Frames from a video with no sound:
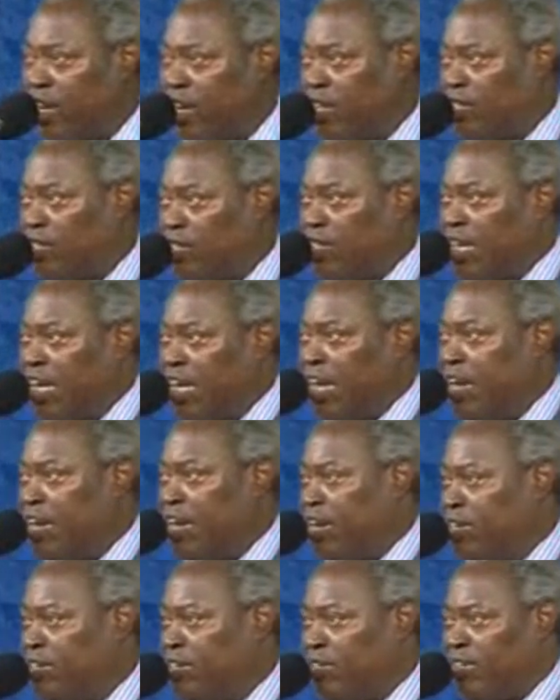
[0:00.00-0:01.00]
anything
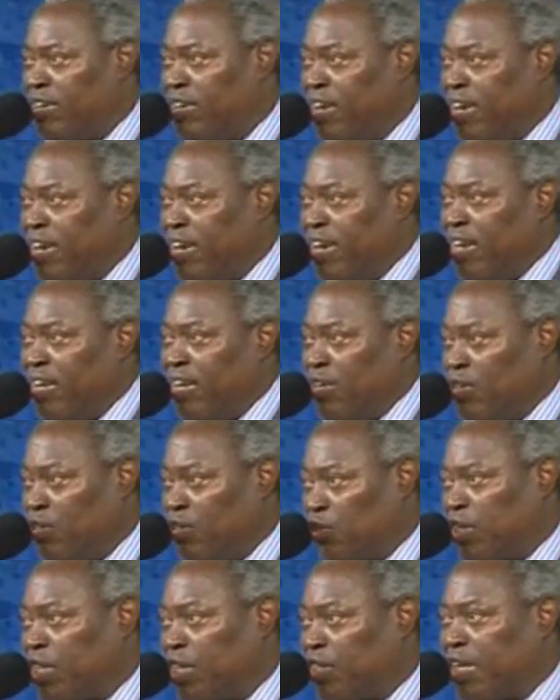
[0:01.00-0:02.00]

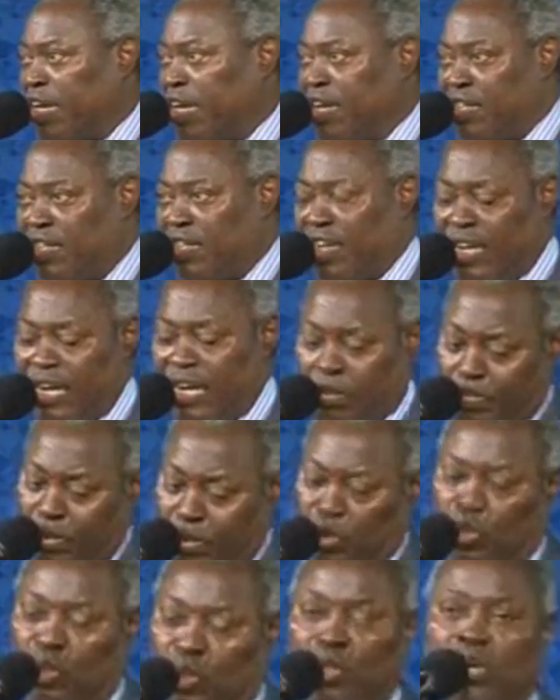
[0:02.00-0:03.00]
and says anything that
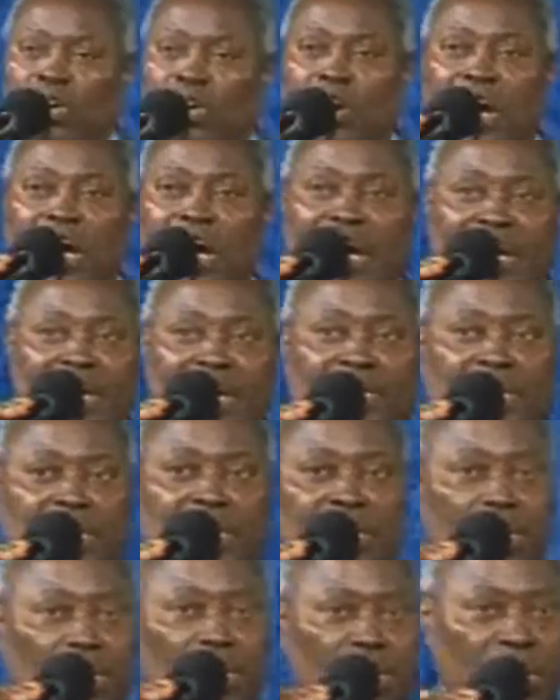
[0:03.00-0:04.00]
puts you right
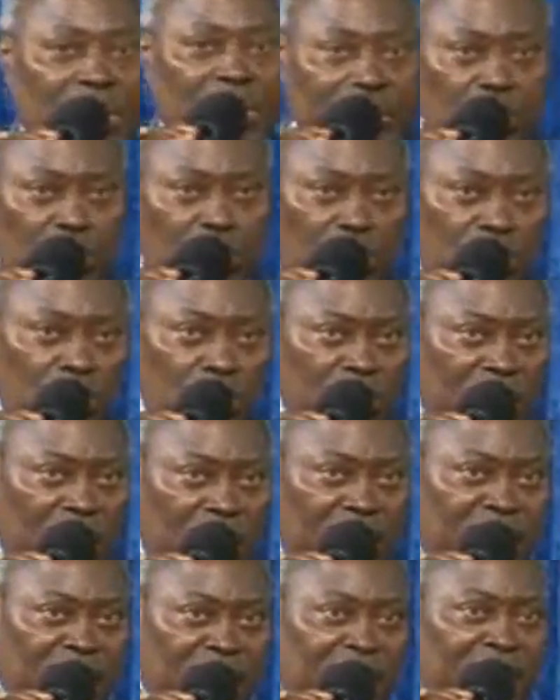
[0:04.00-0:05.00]
and corrects you,
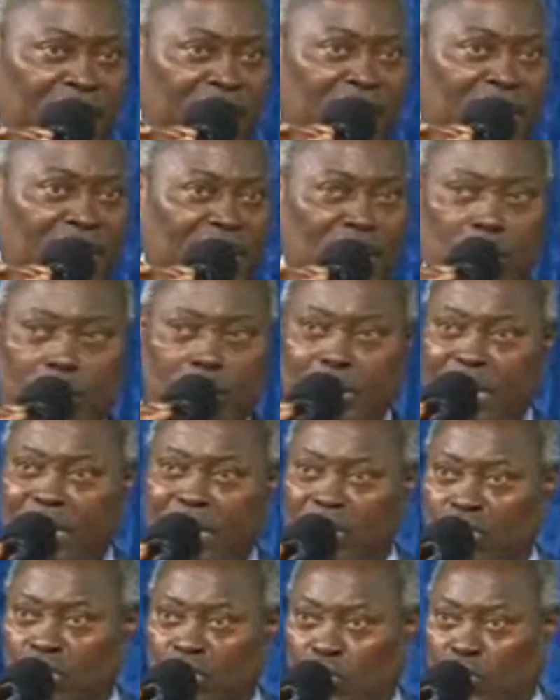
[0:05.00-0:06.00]
that they will
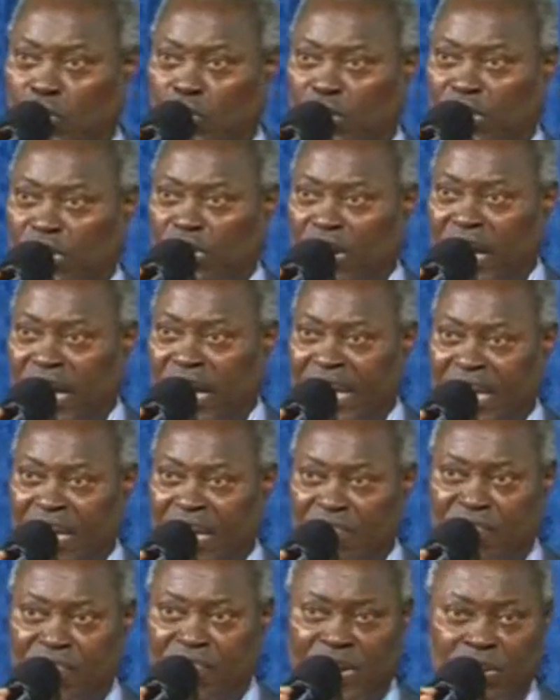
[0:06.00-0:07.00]
begin to
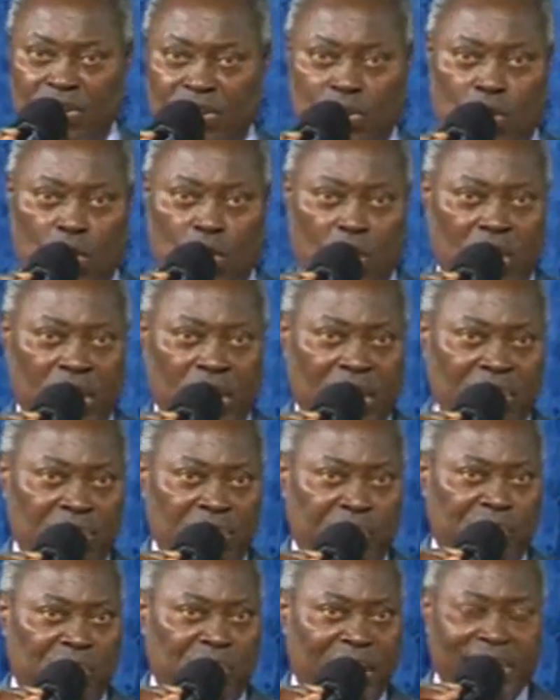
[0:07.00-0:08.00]
strive and quarrel
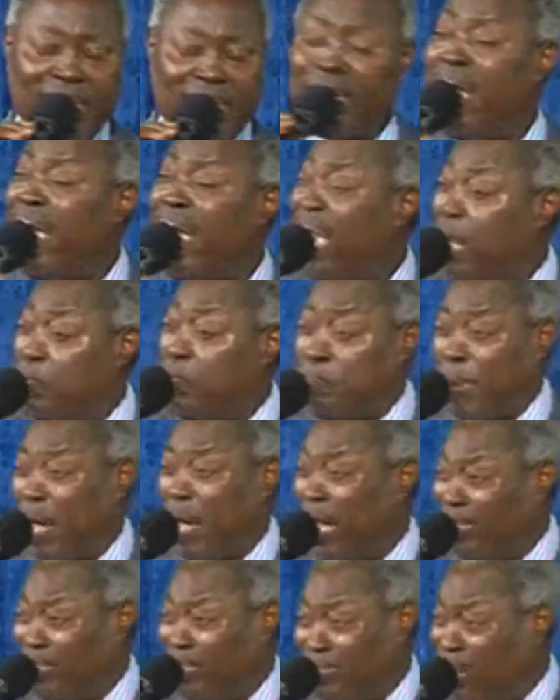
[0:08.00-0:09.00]
and fight, and
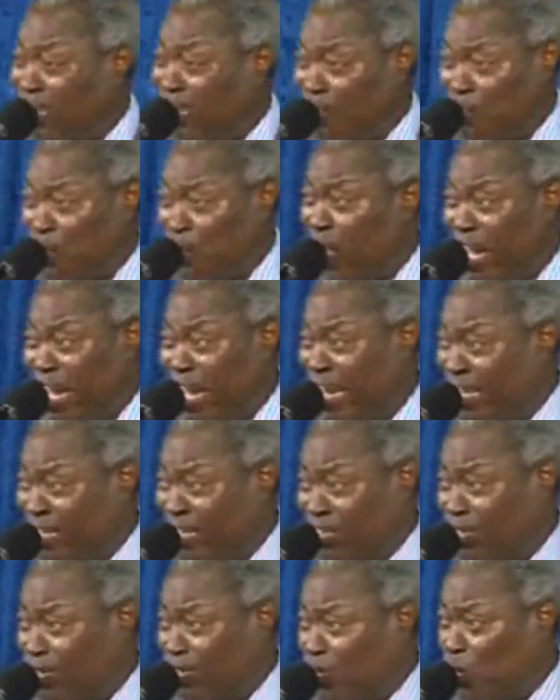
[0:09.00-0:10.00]
pass that
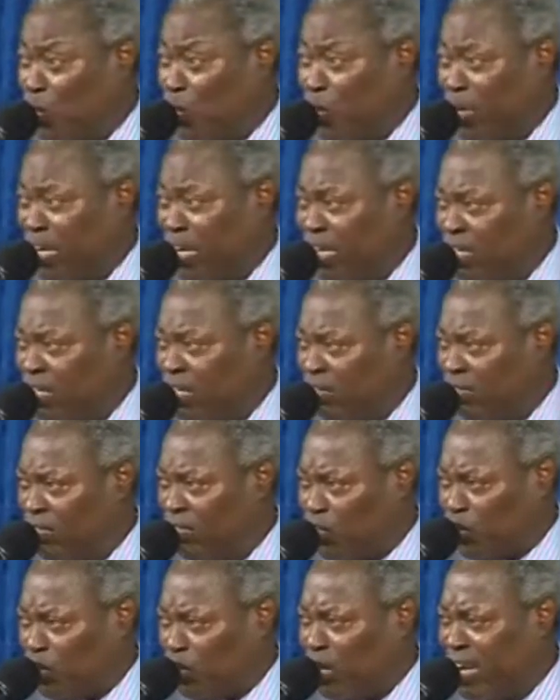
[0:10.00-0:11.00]
fight, quarrel,
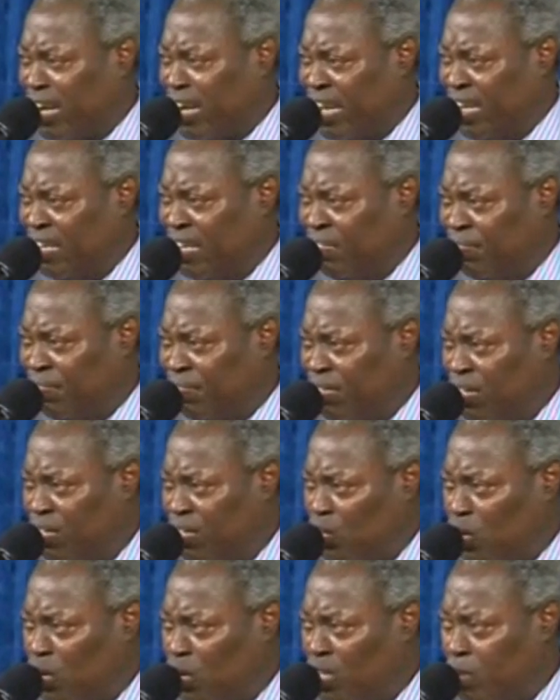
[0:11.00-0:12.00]
strive
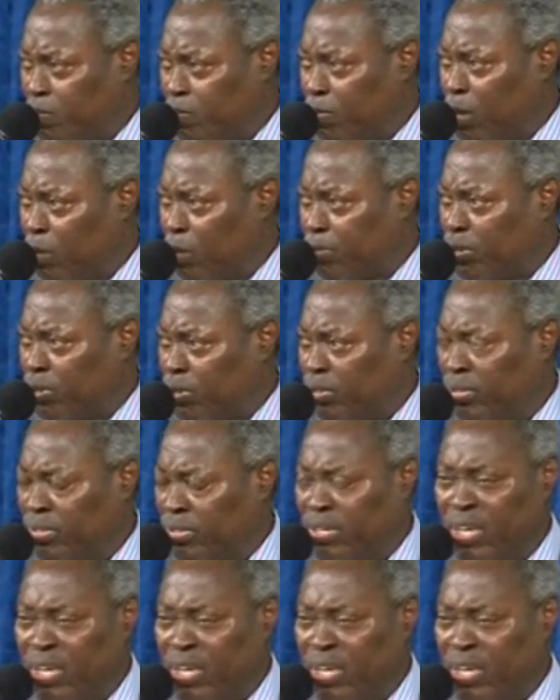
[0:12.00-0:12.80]
to other people.